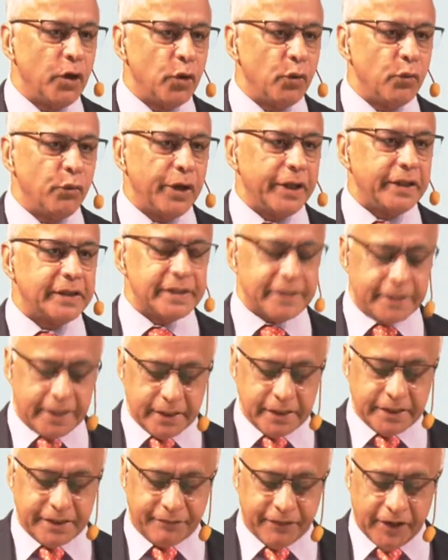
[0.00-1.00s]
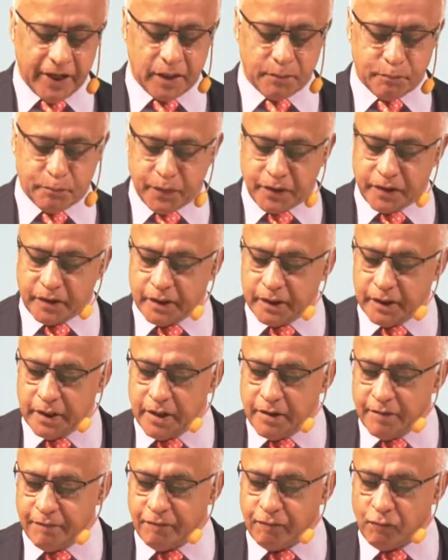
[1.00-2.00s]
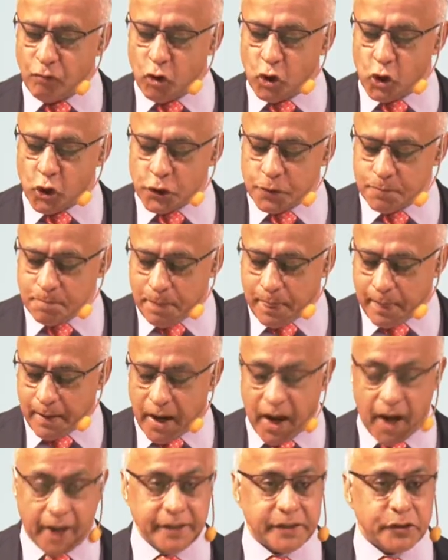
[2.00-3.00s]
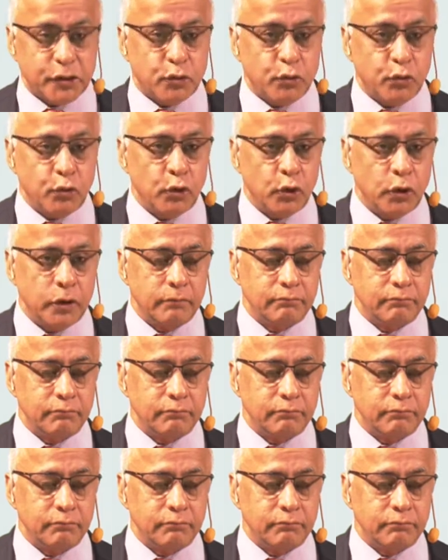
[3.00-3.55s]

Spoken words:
with skill development for high school